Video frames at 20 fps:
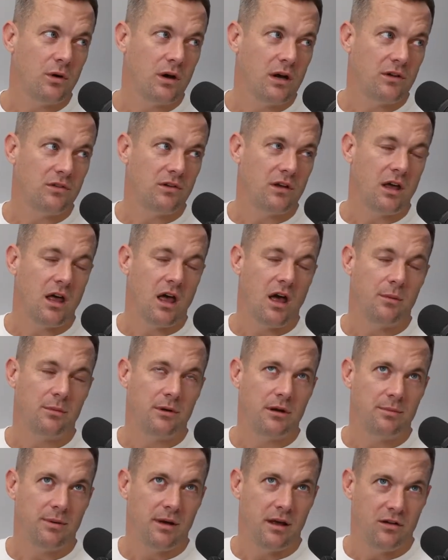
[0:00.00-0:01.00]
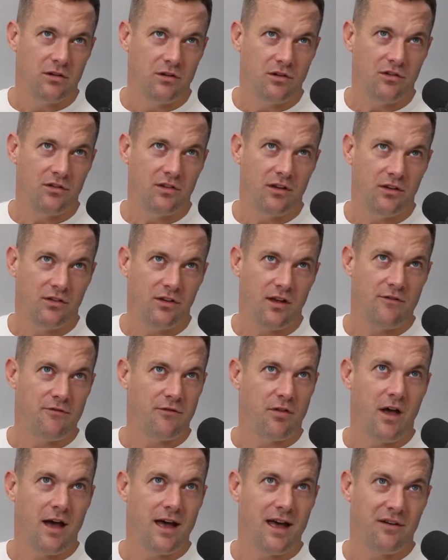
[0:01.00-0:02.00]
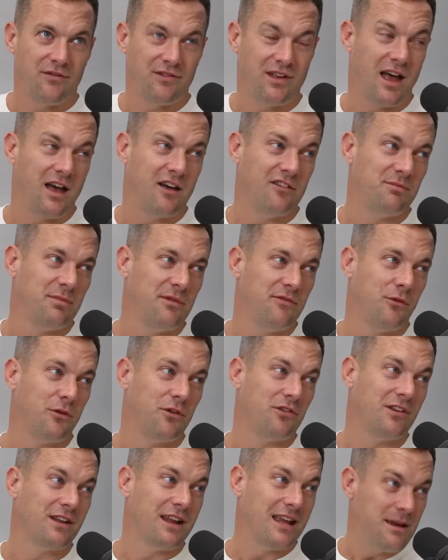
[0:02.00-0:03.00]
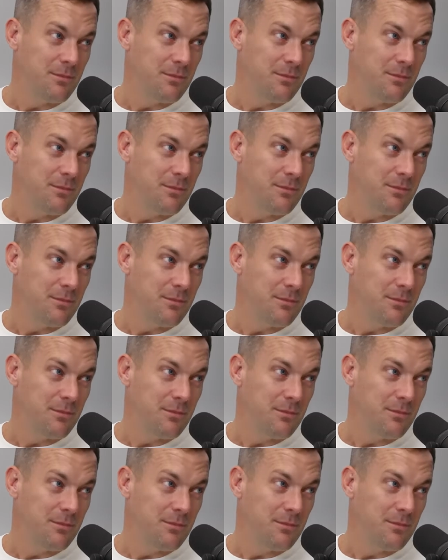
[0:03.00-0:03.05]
We're asking how many pages does a flyer have to have before it's an